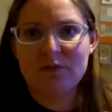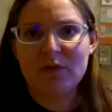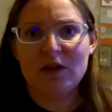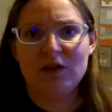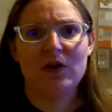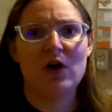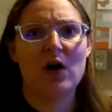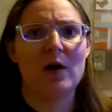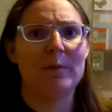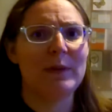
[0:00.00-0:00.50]

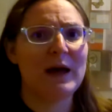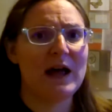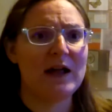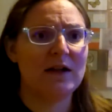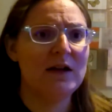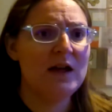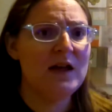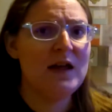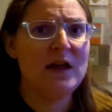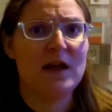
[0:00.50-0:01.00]
the combat,
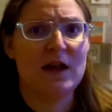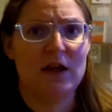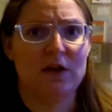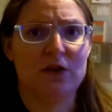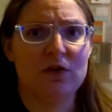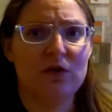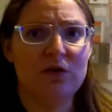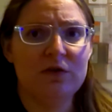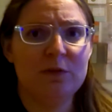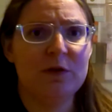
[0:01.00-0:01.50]
it
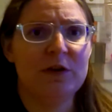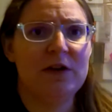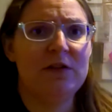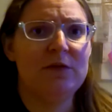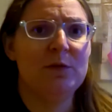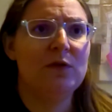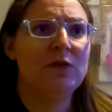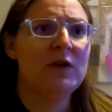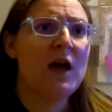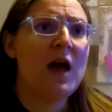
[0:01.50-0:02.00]
goes pretty
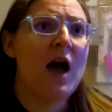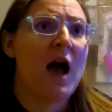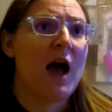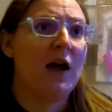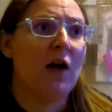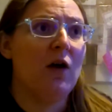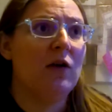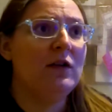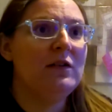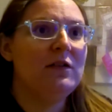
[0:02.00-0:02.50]
smooth. I
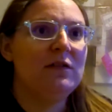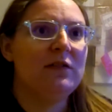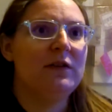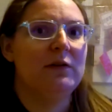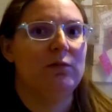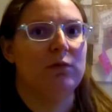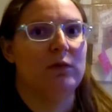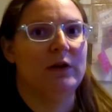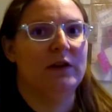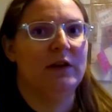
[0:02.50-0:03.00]
honestly
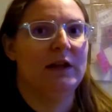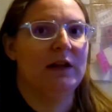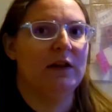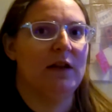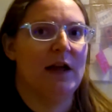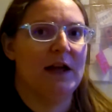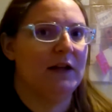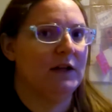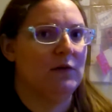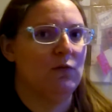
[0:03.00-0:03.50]
really
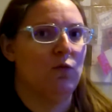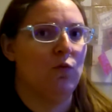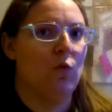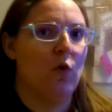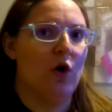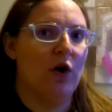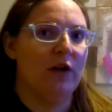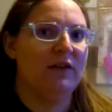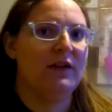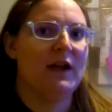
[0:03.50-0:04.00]
like in
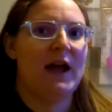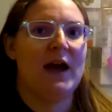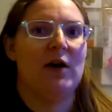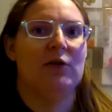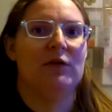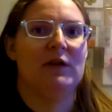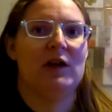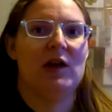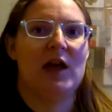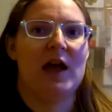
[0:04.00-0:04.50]
1 how
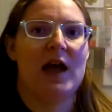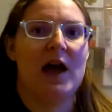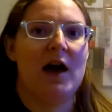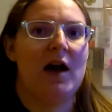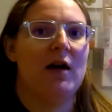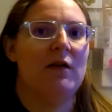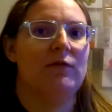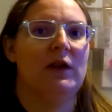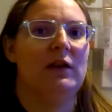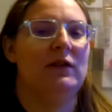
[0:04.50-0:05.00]
they
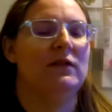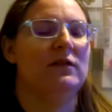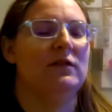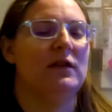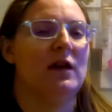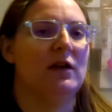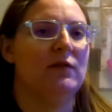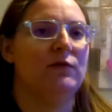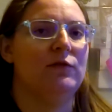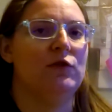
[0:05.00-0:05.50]
have,
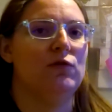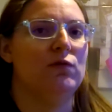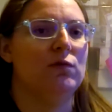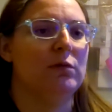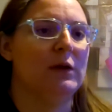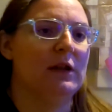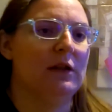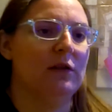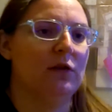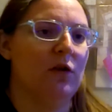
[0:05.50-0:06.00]
instead of
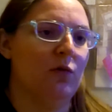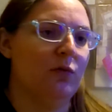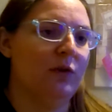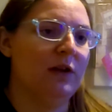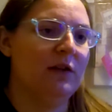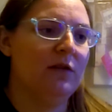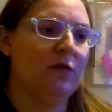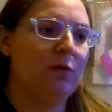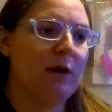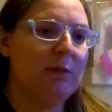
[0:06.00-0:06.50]
you
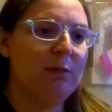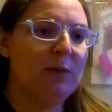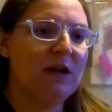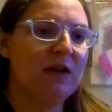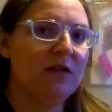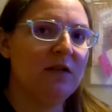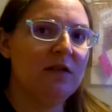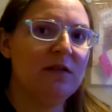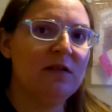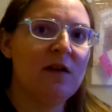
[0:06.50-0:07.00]
reloading the
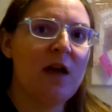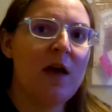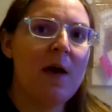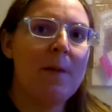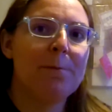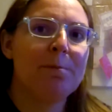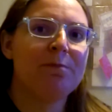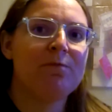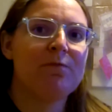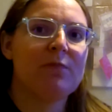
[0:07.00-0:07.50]
weapons,
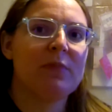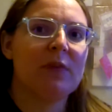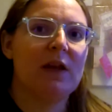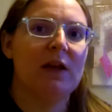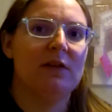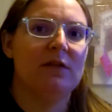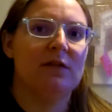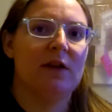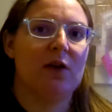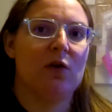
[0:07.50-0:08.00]

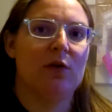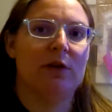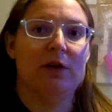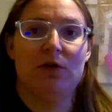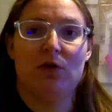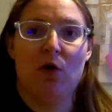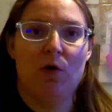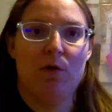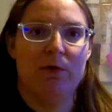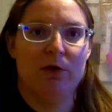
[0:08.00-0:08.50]
it's like on an
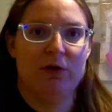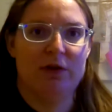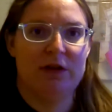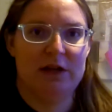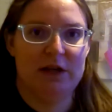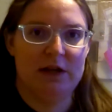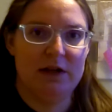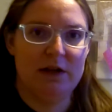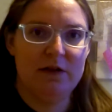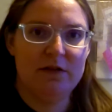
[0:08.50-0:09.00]

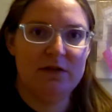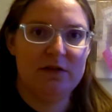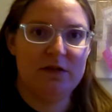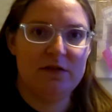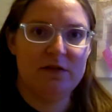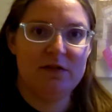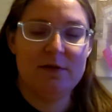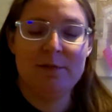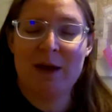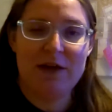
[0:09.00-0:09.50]
overheating
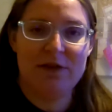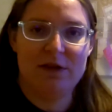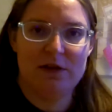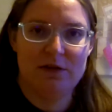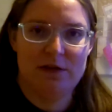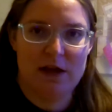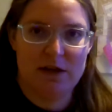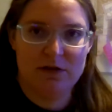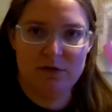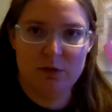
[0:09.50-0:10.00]
system. I think
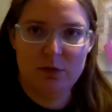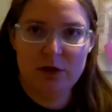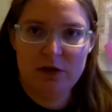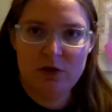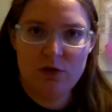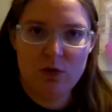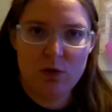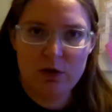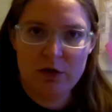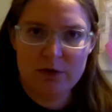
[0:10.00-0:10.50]
that's really
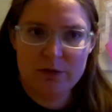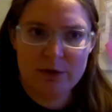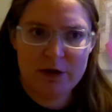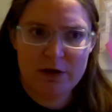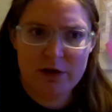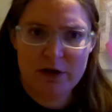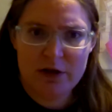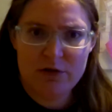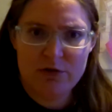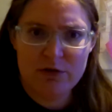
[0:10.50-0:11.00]
cool and
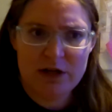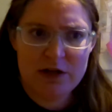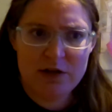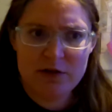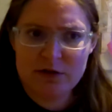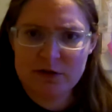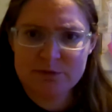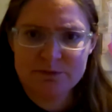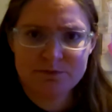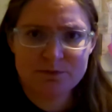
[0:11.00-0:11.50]
really unique,
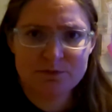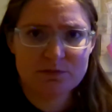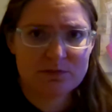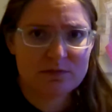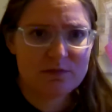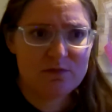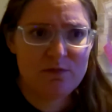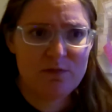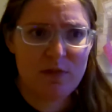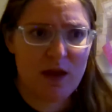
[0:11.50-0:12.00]

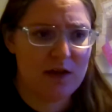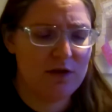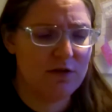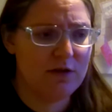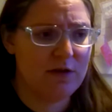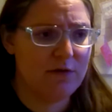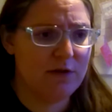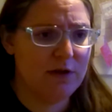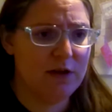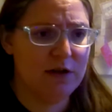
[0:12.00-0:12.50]
and
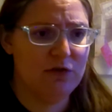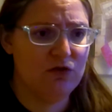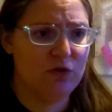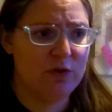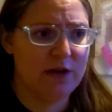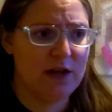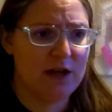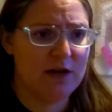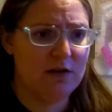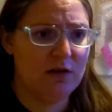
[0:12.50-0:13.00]
definitely enjoy
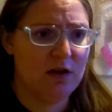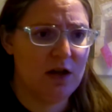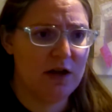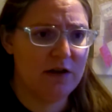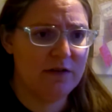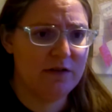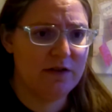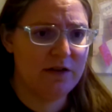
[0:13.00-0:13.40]
that a lot.